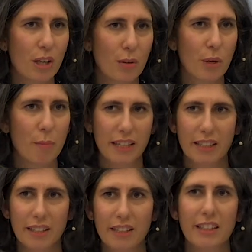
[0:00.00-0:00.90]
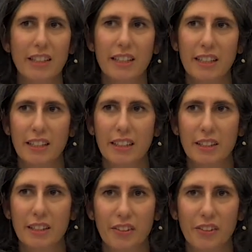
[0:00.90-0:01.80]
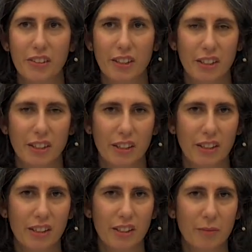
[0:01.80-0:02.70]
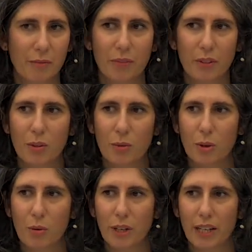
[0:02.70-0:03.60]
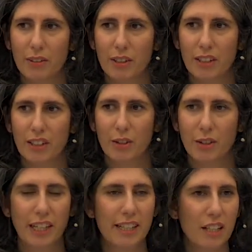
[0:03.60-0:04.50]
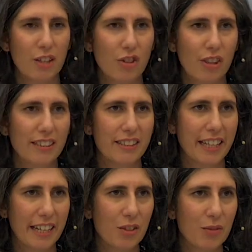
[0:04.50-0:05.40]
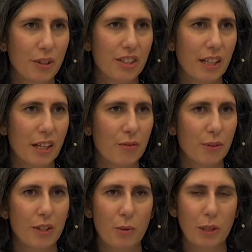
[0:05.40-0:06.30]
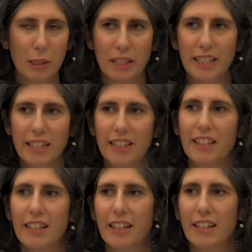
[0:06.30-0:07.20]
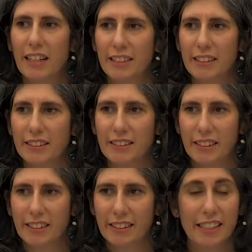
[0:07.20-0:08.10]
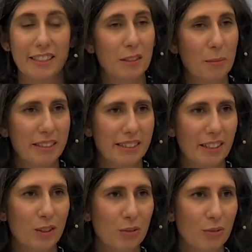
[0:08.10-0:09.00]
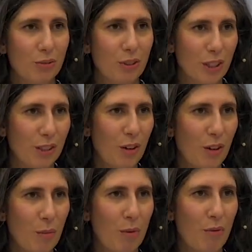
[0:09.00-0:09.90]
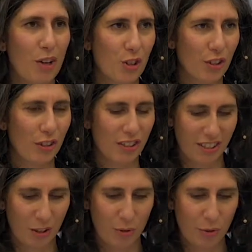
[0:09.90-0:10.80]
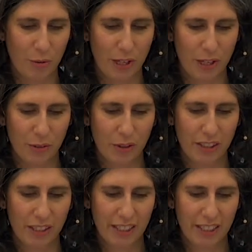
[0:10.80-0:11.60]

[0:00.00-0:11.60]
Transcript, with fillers: that we're making that there is uh, um, we have a, an organization that cares for its staff, for its well-being, and uh, gets the best out of uh, of the professionals uh, who are around.